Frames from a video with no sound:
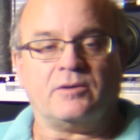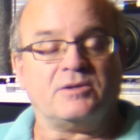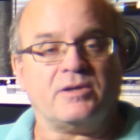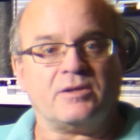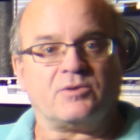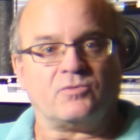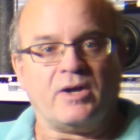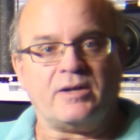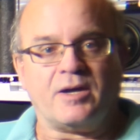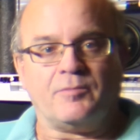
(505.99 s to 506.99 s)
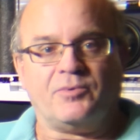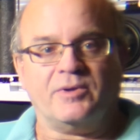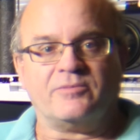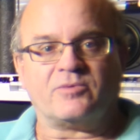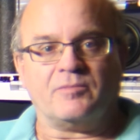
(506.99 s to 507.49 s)
and take the right
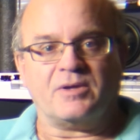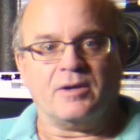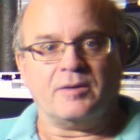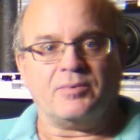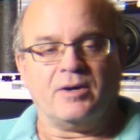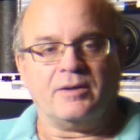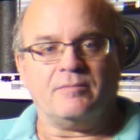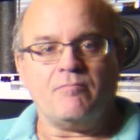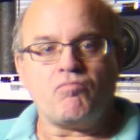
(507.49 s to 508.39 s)
output from the iPod